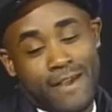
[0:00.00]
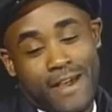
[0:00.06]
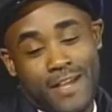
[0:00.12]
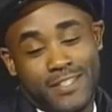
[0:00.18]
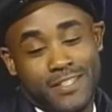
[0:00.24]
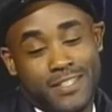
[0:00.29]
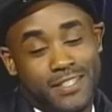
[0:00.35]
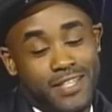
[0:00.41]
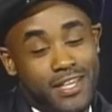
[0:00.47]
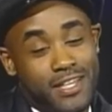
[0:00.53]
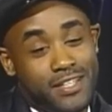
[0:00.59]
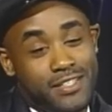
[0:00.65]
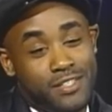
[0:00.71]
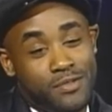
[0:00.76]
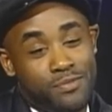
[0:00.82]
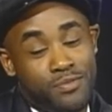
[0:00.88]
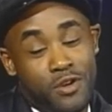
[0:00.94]
I just think
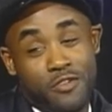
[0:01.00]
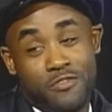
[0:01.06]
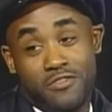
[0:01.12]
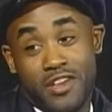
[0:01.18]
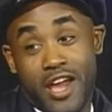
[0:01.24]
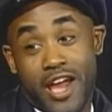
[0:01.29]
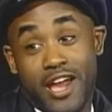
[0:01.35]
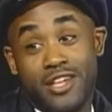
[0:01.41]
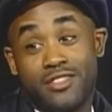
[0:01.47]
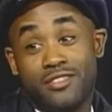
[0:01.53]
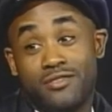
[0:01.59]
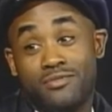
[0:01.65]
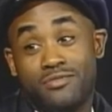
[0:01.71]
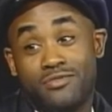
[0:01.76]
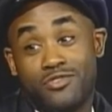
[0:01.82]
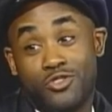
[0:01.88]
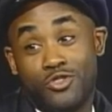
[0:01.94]
it's the perfect
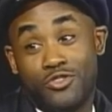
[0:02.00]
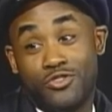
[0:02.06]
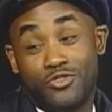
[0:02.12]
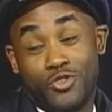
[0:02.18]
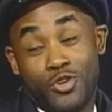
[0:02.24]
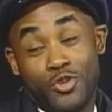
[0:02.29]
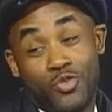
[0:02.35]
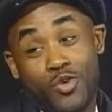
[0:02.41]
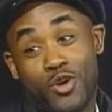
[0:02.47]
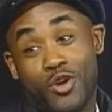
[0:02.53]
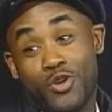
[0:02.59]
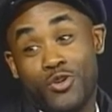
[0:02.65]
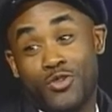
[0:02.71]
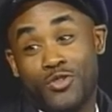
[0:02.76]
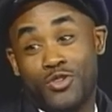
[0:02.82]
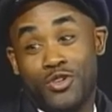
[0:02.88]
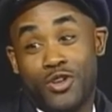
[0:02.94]
anthem for, for the
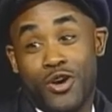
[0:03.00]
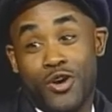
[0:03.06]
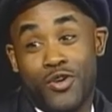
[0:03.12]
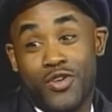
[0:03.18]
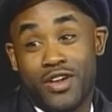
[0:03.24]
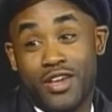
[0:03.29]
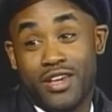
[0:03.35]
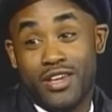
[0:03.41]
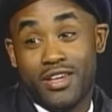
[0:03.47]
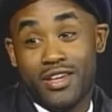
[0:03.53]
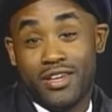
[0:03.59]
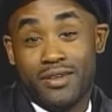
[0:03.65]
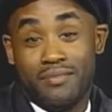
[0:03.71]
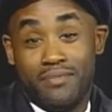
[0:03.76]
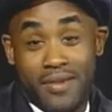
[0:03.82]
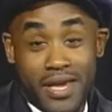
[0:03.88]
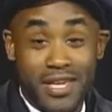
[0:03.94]
world. right. Know?
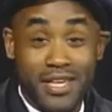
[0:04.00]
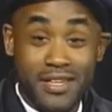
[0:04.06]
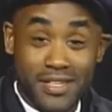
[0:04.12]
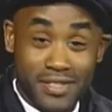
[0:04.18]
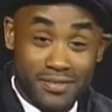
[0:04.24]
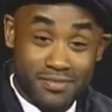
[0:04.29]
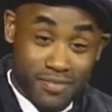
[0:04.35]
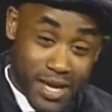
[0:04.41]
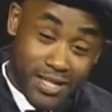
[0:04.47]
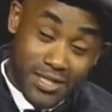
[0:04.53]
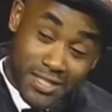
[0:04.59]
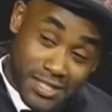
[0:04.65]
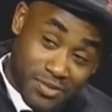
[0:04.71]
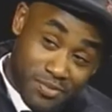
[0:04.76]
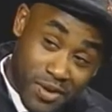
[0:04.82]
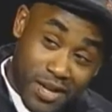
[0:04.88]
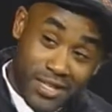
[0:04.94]
Make Definitely. make
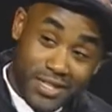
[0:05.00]
this money.